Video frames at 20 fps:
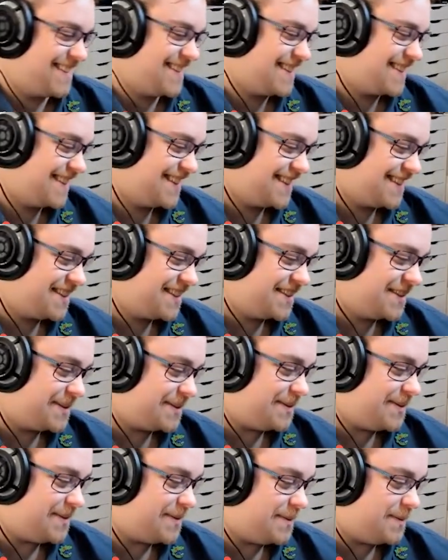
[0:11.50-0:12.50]

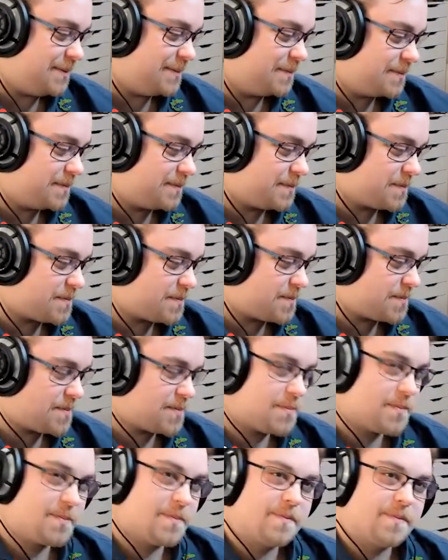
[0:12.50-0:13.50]

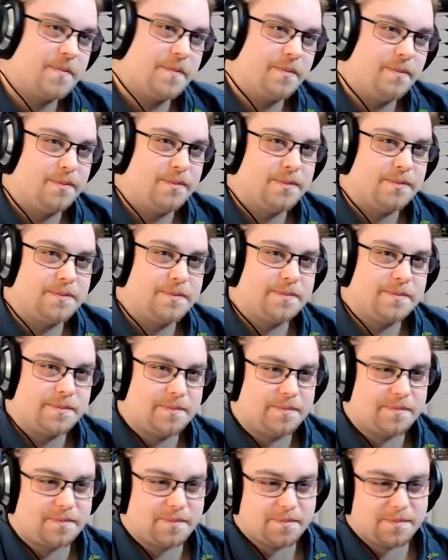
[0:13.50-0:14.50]

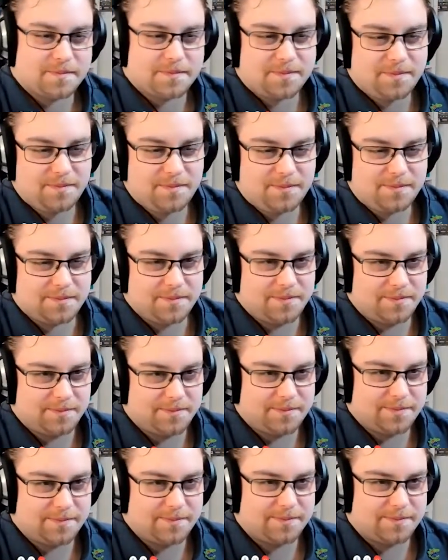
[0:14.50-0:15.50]

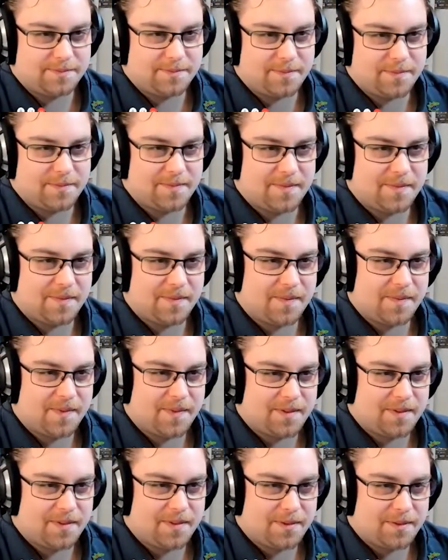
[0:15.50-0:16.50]

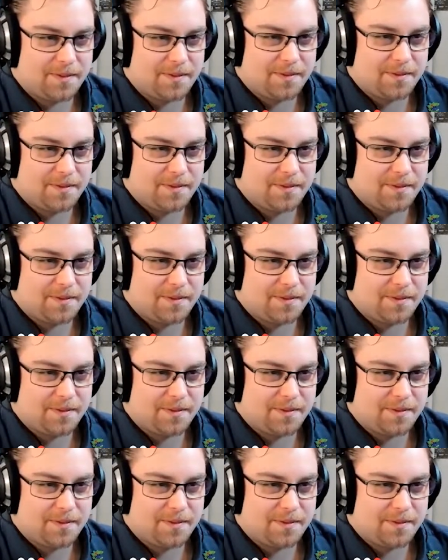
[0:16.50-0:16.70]
No words are spoken by the person on screen.